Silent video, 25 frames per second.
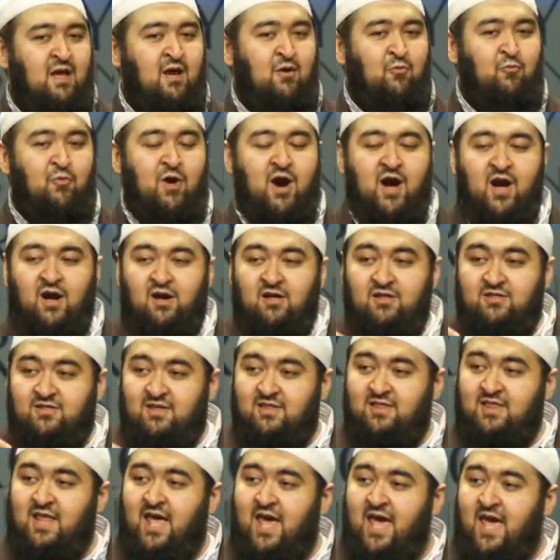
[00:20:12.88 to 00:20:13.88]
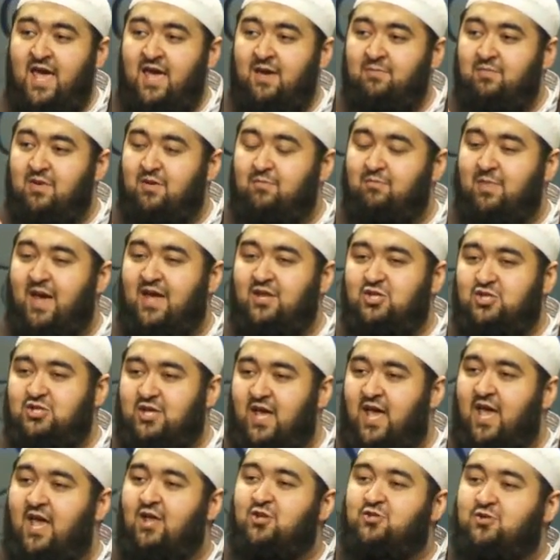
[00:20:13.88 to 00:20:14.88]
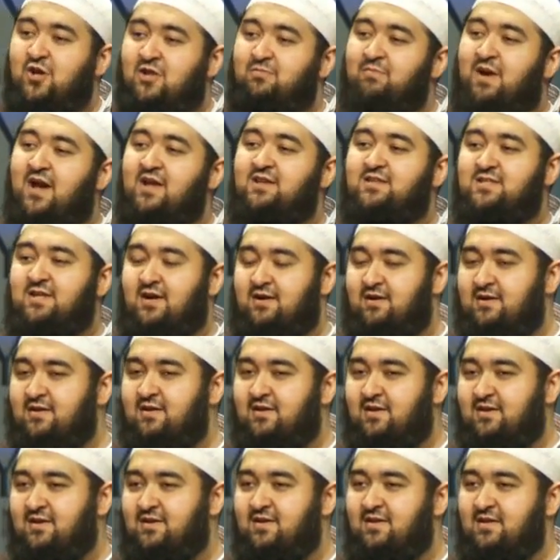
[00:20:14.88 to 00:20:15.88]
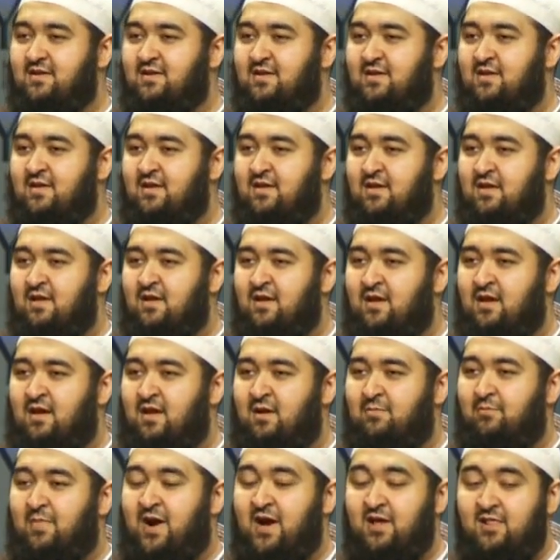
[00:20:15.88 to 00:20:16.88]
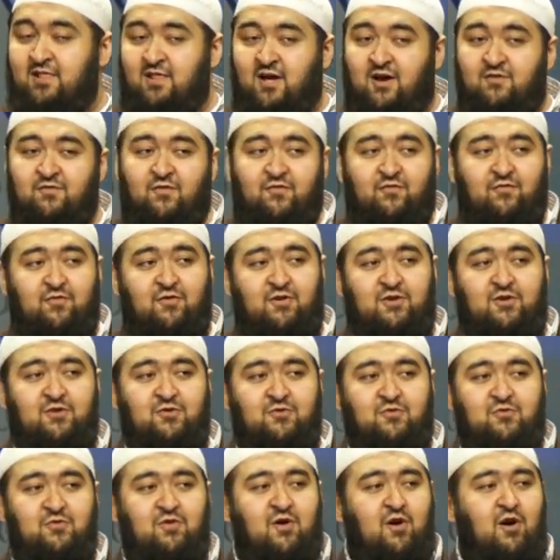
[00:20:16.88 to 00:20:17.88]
while the name may change on my tongue, my love for you